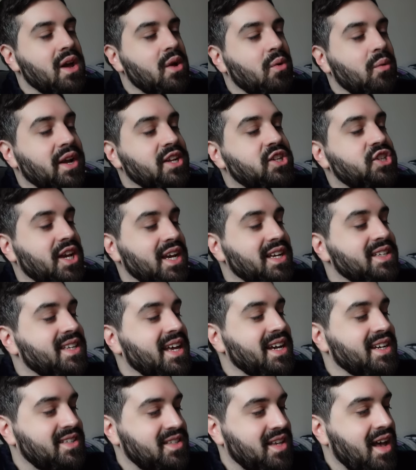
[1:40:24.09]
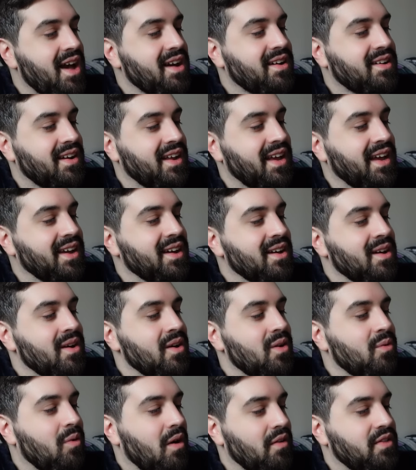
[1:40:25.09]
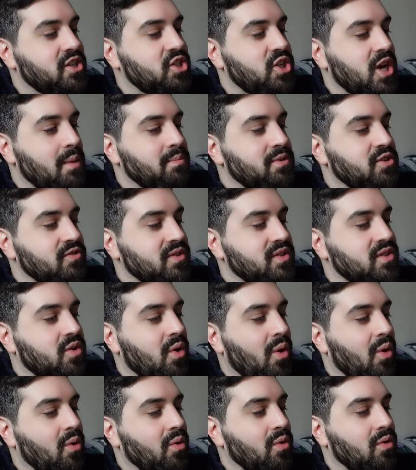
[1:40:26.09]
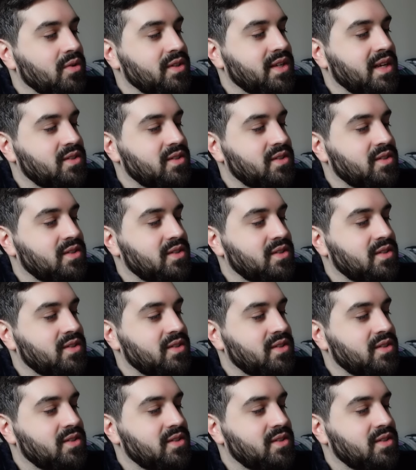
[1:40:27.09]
which is exactly what the chapter is called.